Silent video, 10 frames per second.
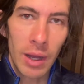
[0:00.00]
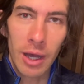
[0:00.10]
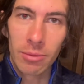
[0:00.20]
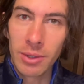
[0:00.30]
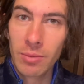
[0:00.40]
how
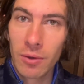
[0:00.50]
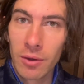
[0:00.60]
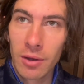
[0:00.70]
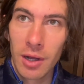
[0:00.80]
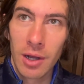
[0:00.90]
to be
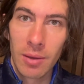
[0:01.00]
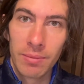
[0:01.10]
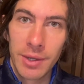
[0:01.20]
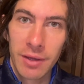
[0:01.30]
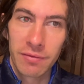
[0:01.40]
more
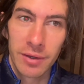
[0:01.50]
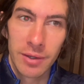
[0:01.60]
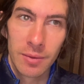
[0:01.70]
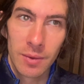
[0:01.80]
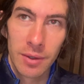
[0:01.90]

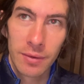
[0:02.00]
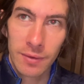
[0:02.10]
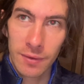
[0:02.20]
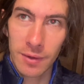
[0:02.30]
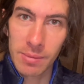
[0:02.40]
definite with
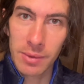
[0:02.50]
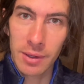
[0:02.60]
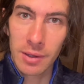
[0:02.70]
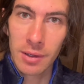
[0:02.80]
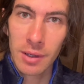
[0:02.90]

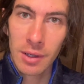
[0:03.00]
something